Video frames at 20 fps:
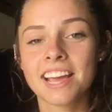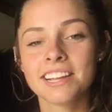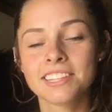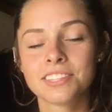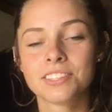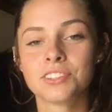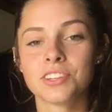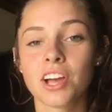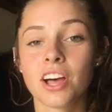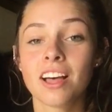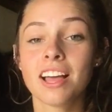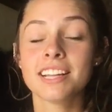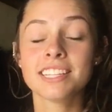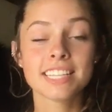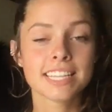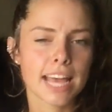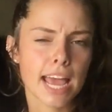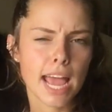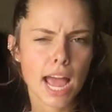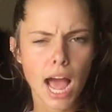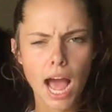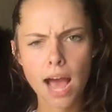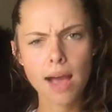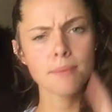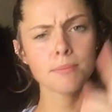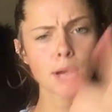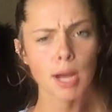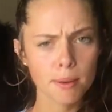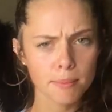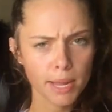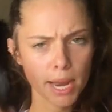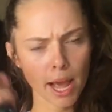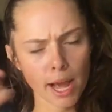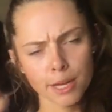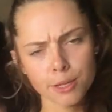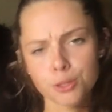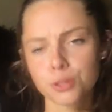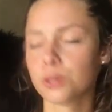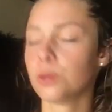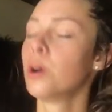it's Jill, and today I am coming
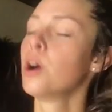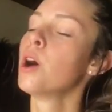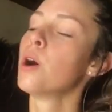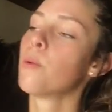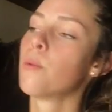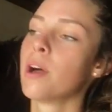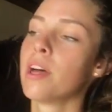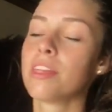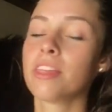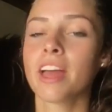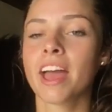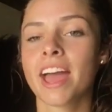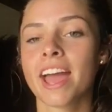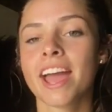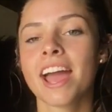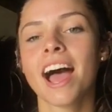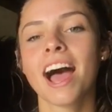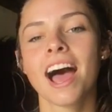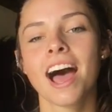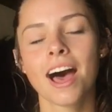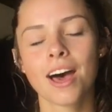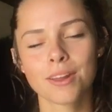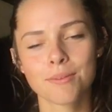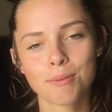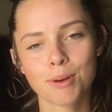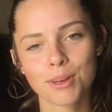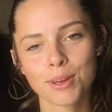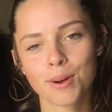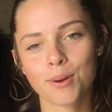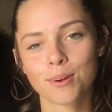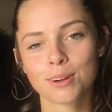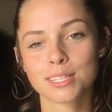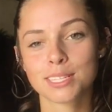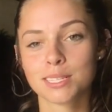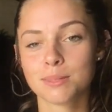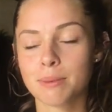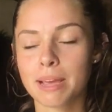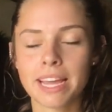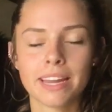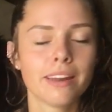at you with a how to pull your
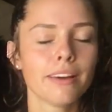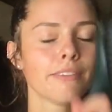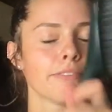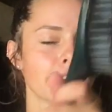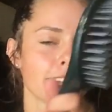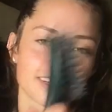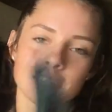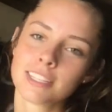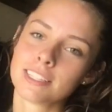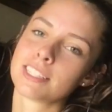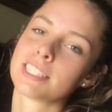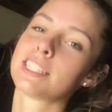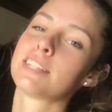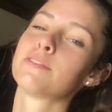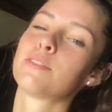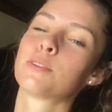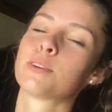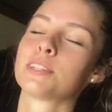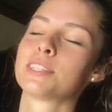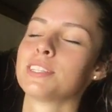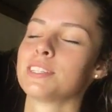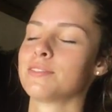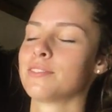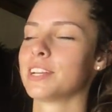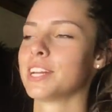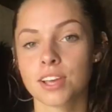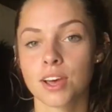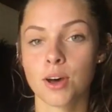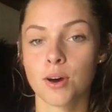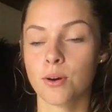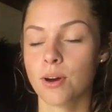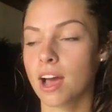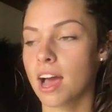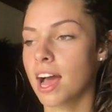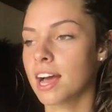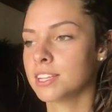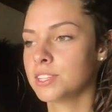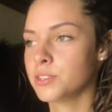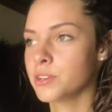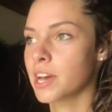horse's mane for sensitive horses video. So,
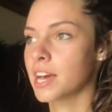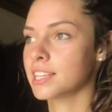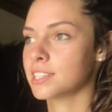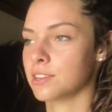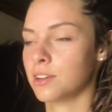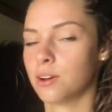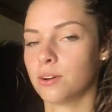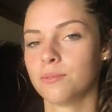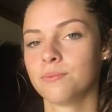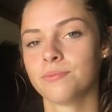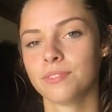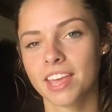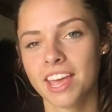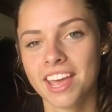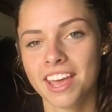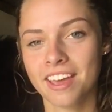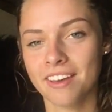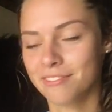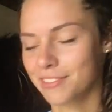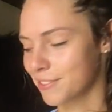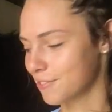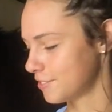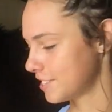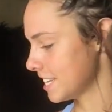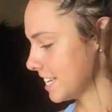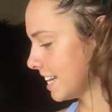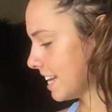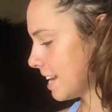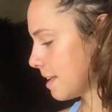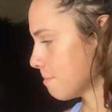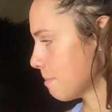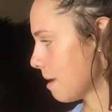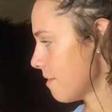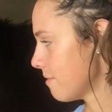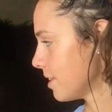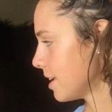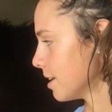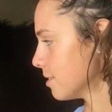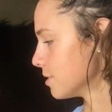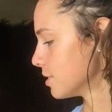as you guys know, if you've seen any of my
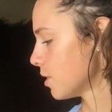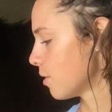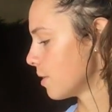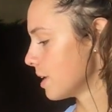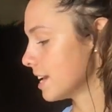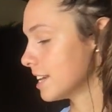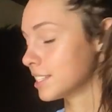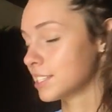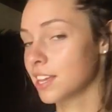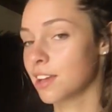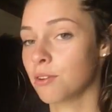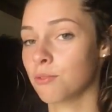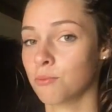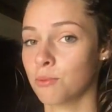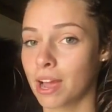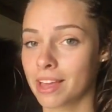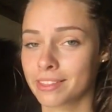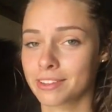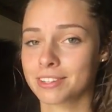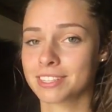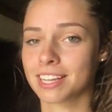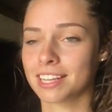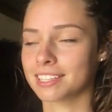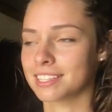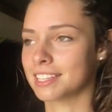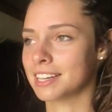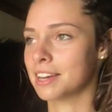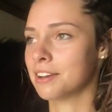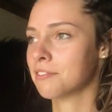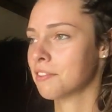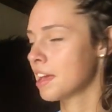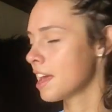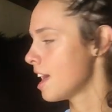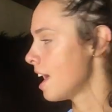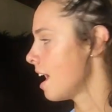videos, Zoe is rather sensitive.